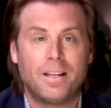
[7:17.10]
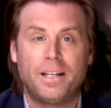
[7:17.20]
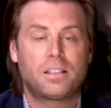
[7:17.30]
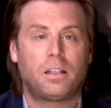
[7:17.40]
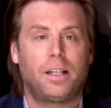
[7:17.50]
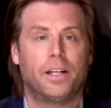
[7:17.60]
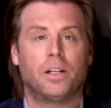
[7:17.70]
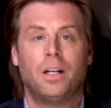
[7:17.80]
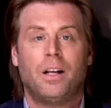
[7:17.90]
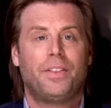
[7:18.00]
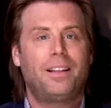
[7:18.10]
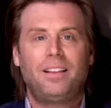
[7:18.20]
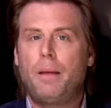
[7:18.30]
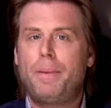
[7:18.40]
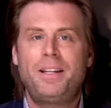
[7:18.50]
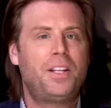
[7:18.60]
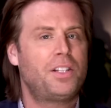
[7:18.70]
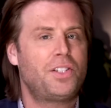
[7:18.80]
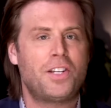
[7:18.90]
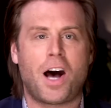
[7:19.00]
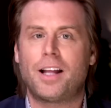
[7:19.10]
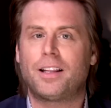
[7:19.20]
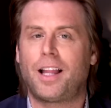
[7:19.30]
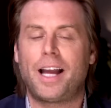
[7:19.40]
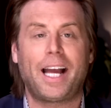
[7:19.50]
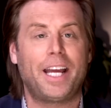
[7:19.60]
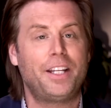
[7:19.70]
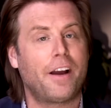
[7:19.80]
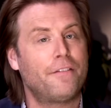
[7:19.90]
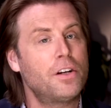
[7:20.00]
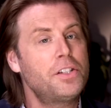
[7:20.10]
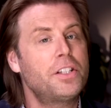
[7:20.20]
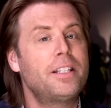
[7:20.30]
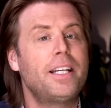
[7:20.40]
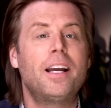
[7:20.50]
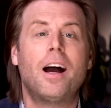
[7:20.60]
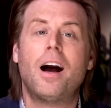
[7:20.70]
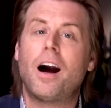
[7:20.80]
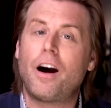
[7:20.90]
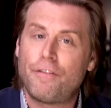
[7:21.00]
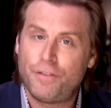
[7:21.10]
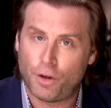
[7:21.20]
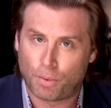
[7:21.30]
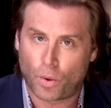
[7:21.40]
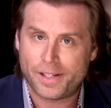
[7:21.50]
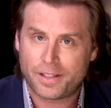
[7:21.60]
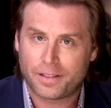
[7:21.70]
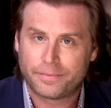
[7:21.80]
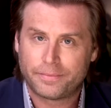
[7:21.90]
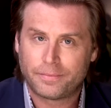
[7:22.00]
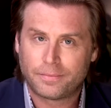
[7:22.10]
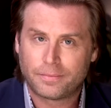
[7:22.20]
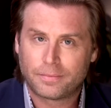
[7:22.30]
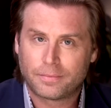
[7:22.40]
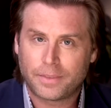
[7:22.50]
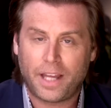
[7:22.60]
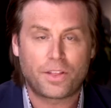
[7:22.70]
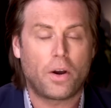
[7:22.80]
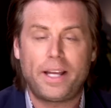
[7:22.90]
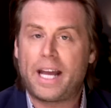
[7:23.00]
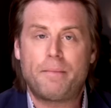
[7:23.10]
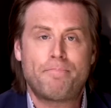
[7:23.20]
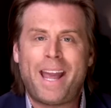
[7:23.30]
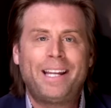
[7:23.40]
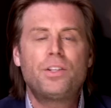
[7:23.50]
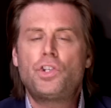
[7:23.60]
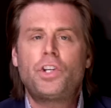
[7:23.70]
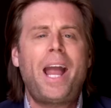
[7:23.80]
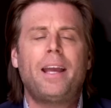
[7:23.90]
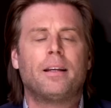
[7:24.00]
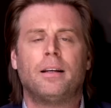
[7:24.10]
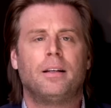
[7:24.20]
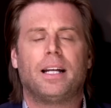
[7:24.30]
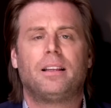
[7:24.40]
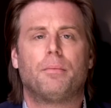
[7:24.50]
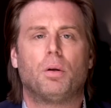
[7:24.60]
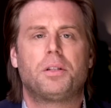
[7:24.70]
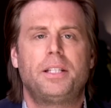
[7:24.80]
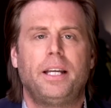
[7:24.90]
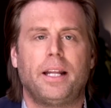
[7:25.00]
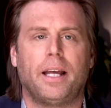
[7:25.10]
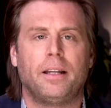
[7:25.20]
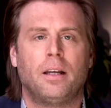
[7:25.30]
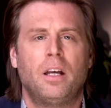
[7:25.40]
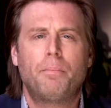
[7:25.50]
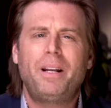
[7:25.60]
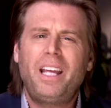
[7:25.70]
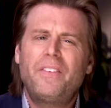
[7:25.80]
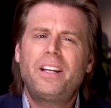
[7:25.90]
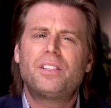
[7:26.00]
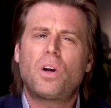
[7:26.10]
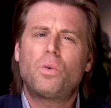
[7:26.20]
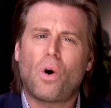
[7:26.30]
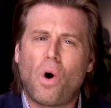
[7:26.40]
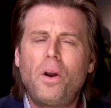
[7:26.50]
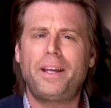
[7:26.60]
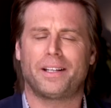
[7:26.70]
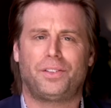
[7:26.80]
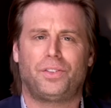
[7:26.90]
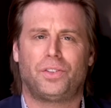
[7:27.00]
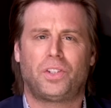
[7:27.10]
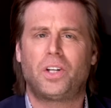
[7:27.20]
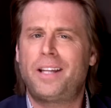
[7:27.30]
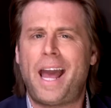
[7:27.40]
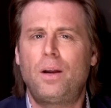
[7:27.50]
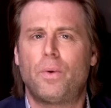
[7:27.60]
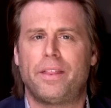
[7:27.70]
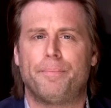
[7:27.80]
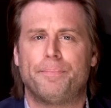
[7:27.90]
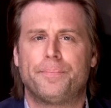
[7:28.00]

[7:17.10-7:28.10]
It is clear that Lemon does not like a diversity of viewpoint. He thought he had it made in the shade at liberal CNN, but even his own audience couldn't hang with him.